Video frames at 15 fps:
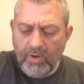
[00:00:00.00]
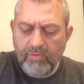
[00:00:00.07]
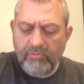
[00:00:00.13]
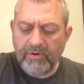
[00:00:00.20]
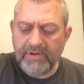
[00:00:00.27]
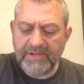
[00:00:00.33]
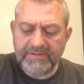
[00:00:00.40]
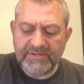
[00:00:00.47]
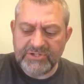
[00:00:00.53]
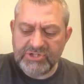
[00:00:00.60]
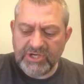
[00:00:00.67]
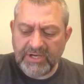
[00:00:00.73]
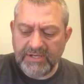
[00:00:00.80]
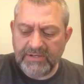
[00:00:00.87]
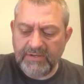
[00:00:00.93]
You really get the
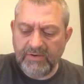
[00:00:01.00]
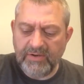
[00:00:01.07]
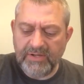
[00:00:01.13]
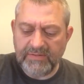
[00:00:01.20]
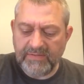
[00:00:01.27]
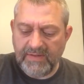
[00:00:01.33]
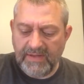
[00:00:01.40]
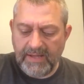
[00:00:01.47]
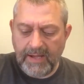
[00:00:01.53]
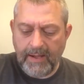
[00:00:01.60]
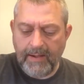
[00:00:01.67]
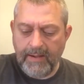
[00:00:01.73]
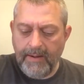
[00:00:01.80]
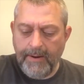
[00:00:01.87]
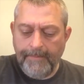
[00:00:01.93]
chicken, you get the
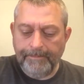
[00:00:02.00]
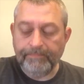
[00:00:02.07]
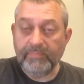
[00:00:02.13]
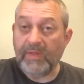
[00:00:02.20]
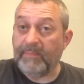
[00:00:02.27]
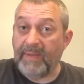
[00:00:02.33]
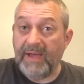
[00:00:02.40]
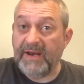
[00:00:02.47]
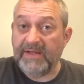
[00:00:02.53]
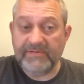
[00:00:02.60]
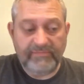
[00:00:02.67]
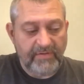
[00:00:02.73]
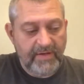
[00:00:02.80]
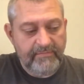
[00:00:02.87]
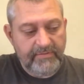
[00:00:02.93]
mayonnaise
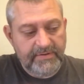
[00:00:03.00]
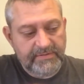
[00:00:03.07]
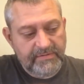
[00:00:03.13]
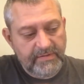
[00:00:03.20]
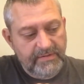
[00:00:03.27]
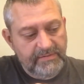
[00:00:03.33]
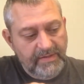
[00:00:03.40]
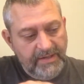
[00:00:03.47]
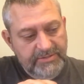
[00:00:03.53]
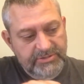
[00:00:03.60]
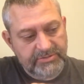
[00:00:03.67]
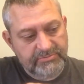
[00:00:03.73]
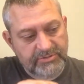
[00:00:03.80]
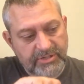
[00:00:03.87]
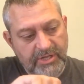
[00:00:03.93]
flavor. It's
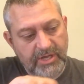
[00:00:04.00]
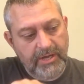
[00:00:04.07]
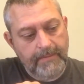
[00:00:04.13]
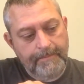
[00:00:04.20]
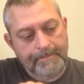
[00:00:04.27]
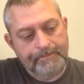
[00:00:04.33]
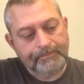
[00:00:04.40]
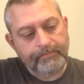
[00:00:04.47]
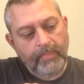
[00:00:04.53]
actually really good.